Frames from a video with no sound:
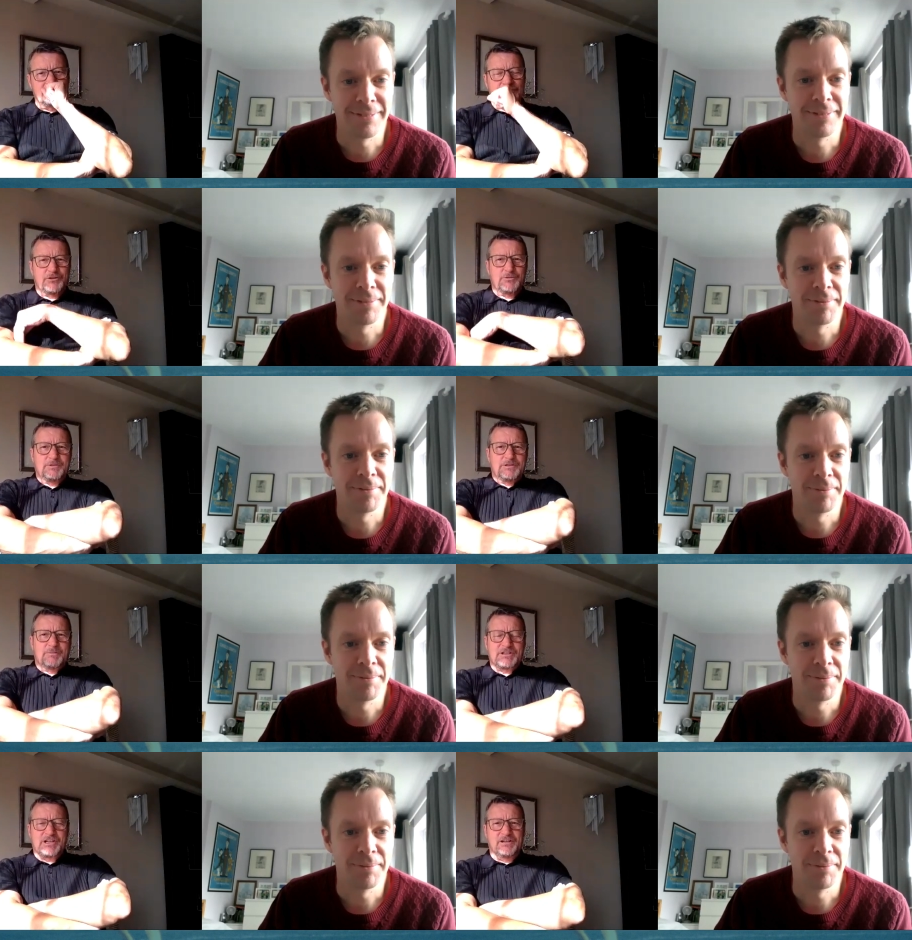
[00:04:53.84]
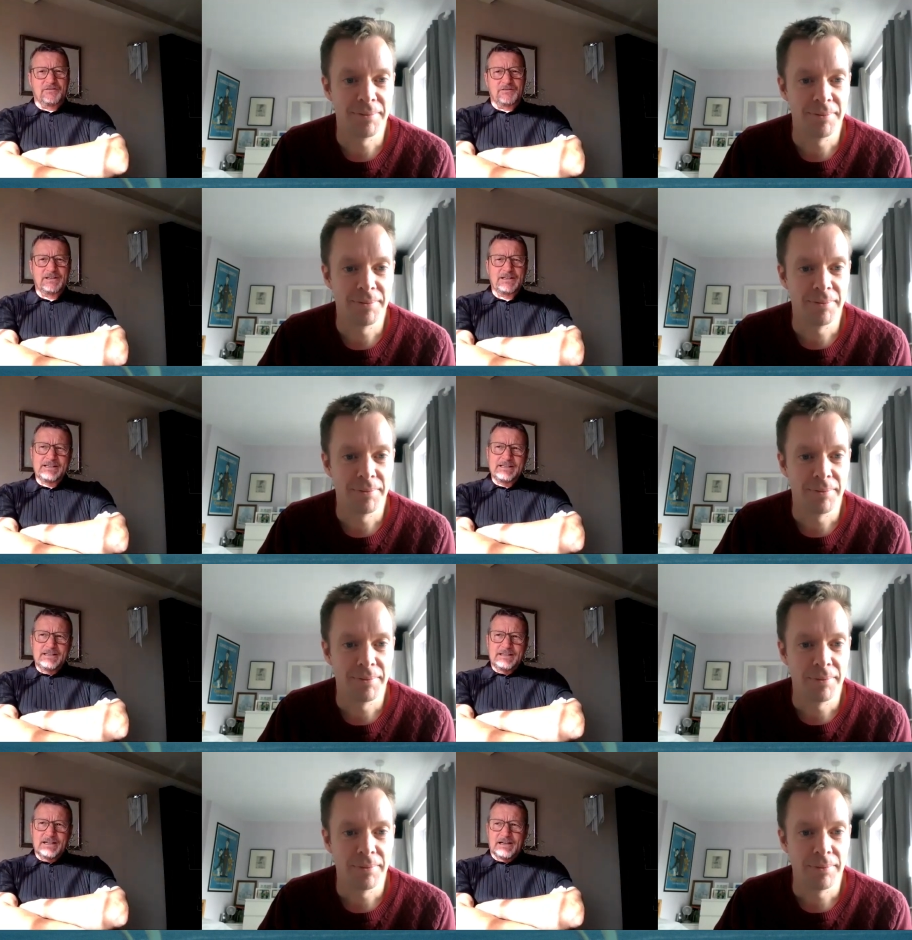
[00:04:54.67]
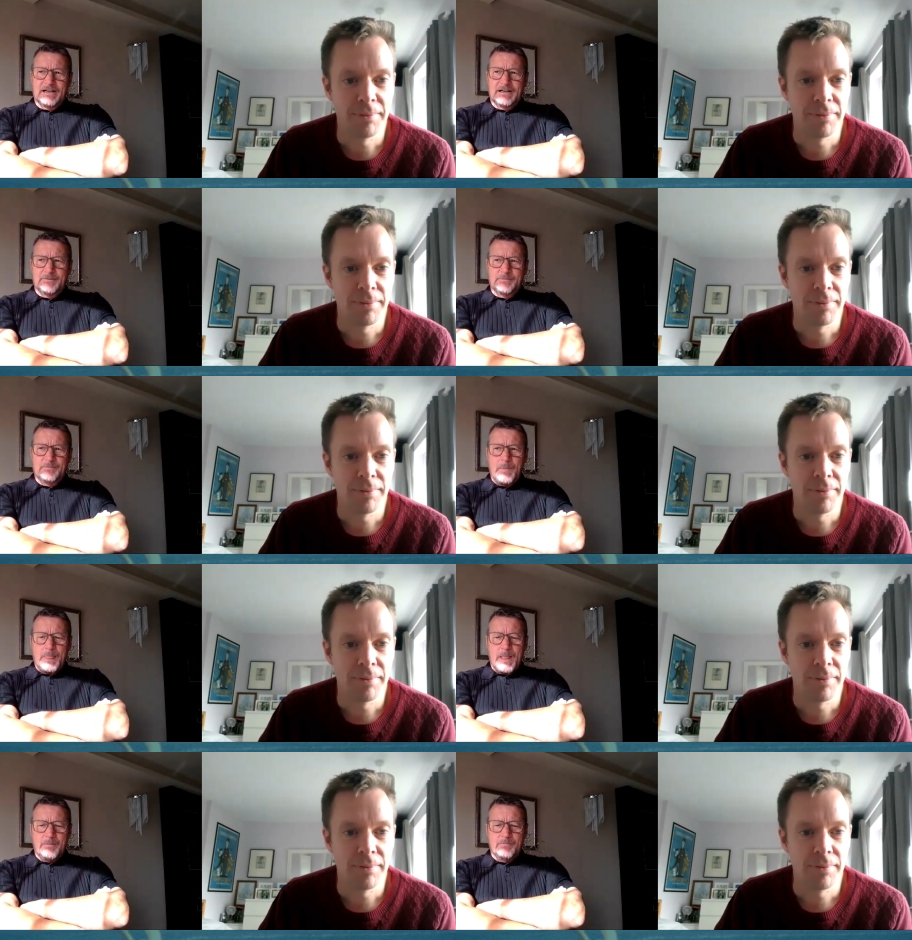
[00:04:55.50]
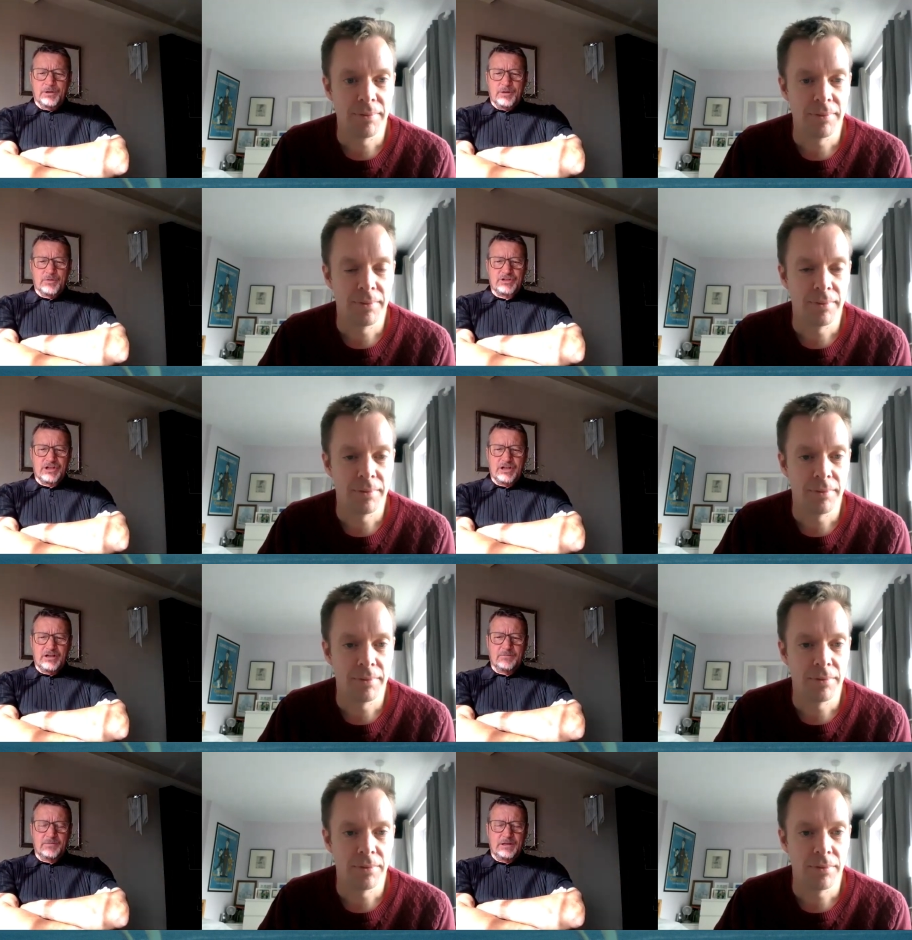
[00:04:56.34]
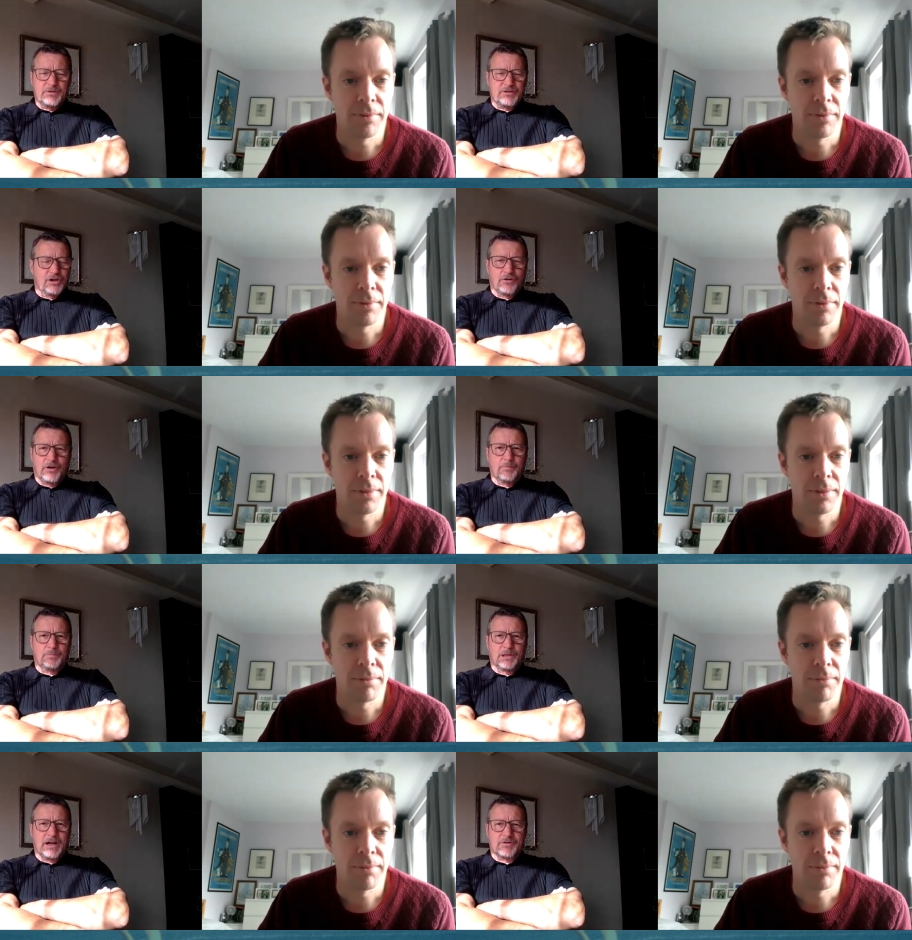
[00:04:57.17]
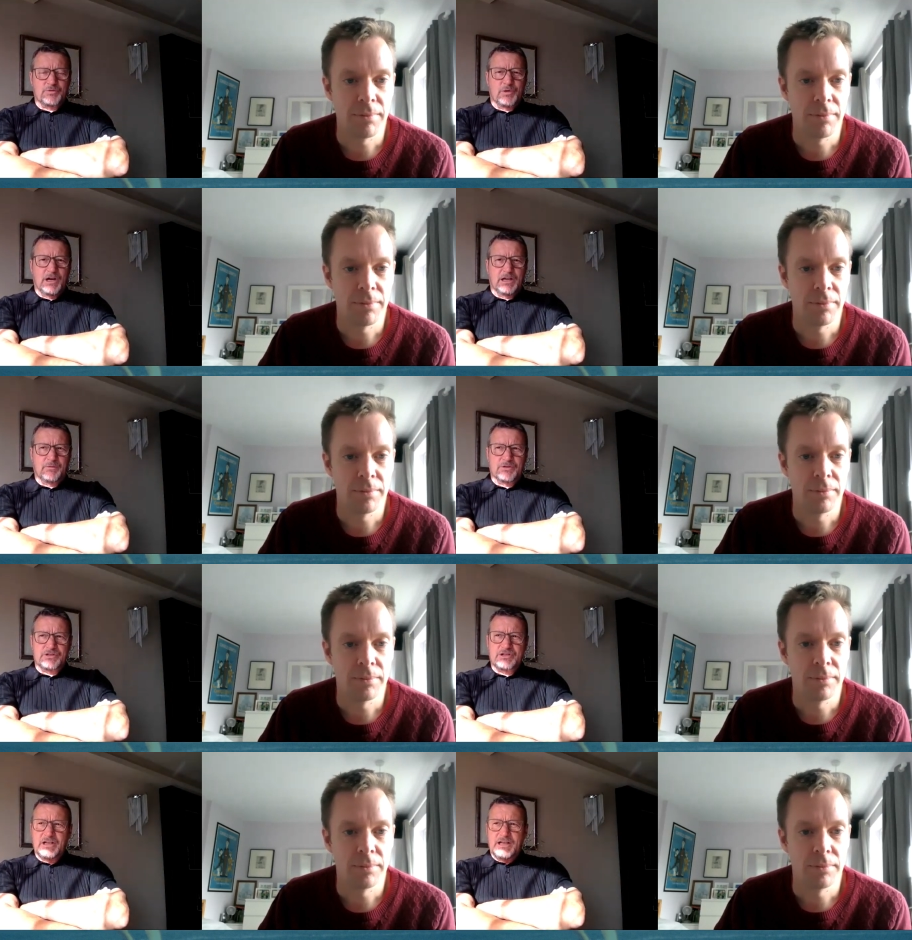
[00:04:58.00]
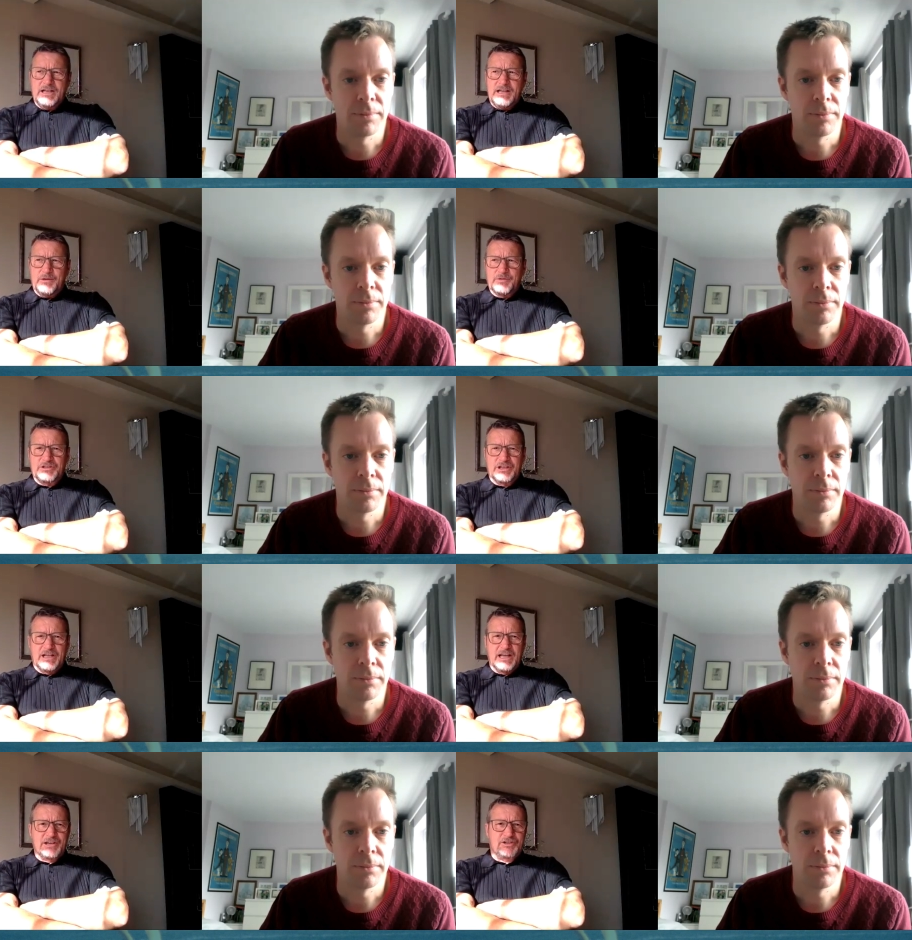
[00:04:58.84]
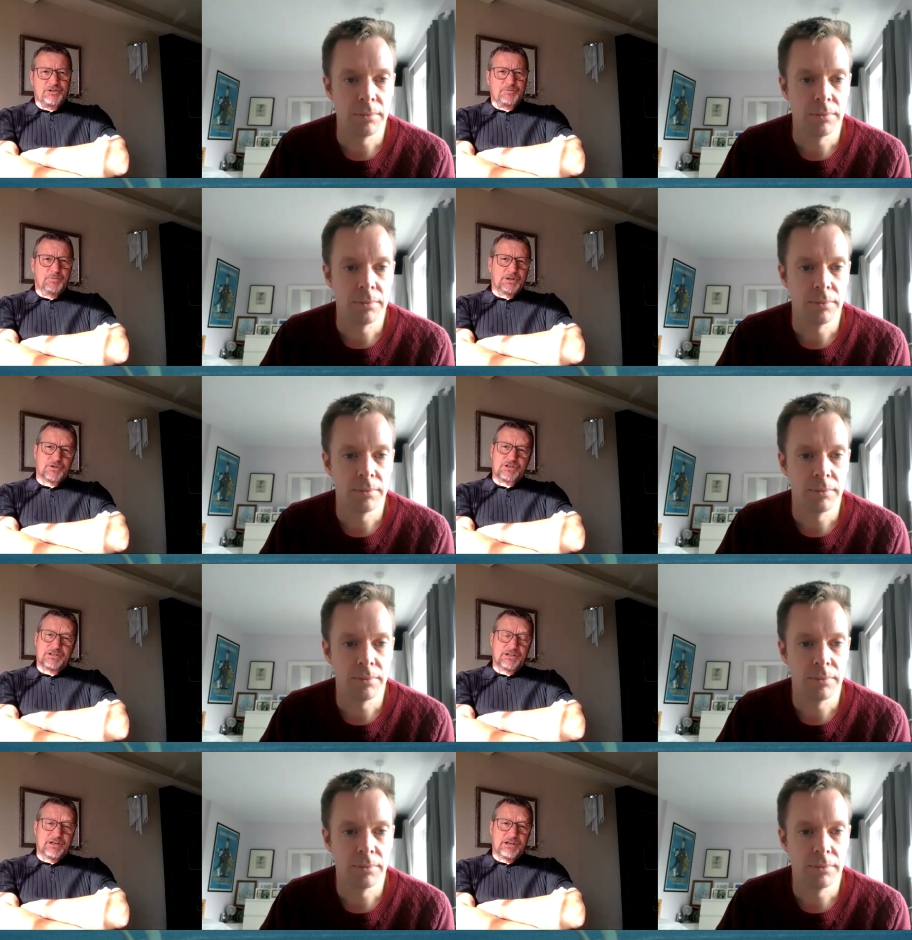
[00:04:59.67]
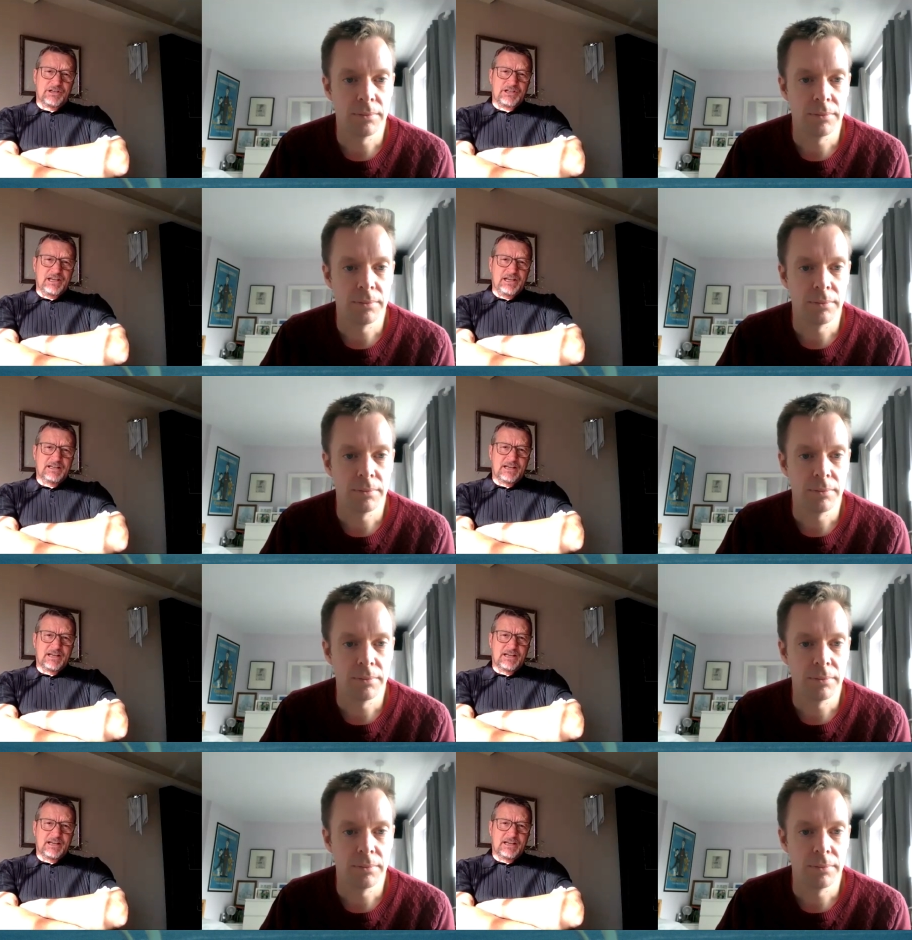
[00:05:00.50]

Speaker 1: to myself. Um, but he was um, he was an all round player as well. He was he was tenacious, but he wasn't dirty.